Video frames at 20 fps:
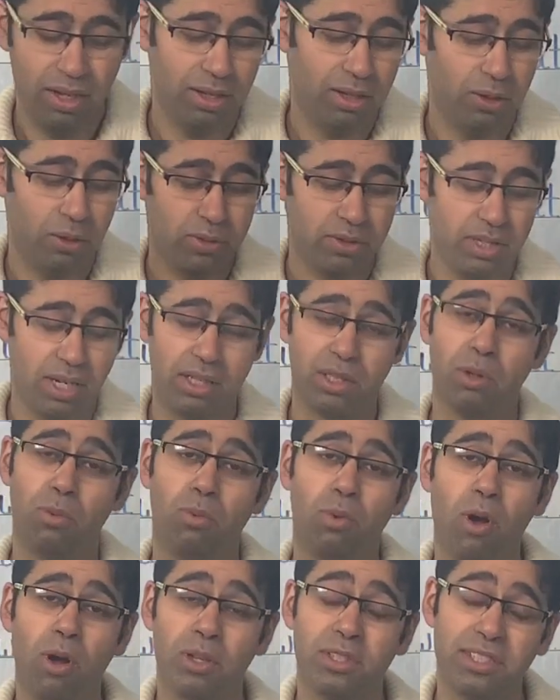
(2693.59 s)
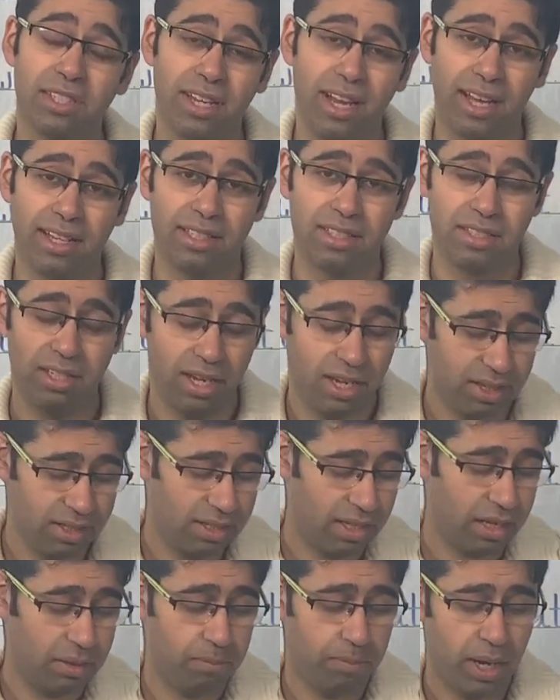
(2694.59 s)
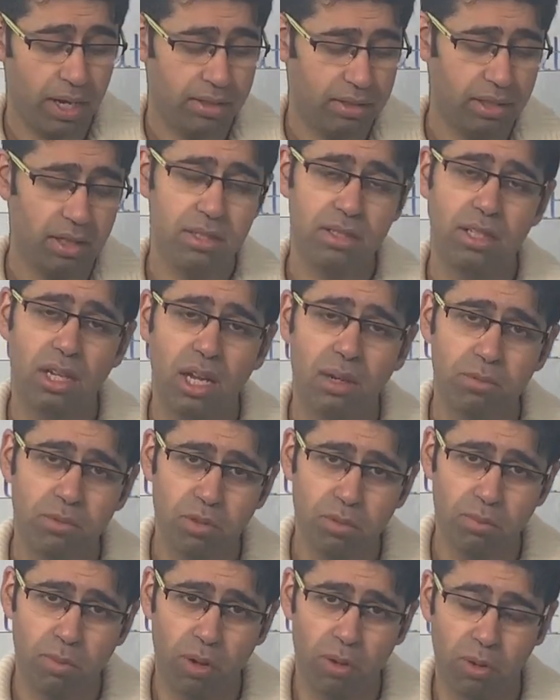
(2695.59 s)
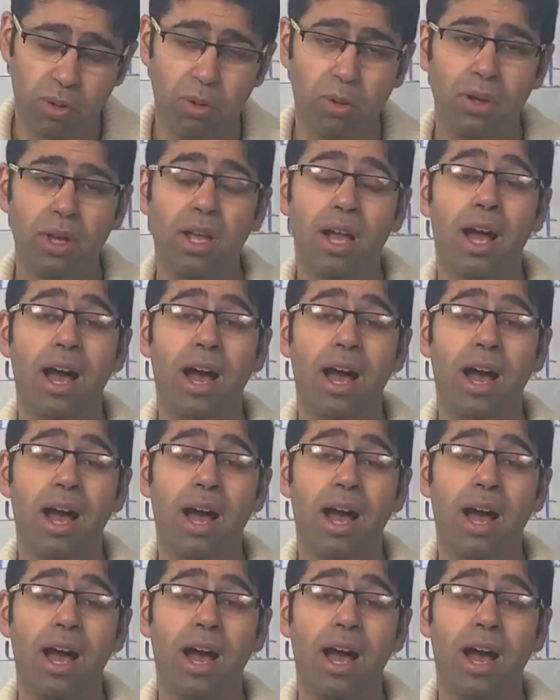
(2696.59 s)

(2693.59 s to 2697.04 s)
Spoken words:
looks at the watch and says that by this time tomorrow,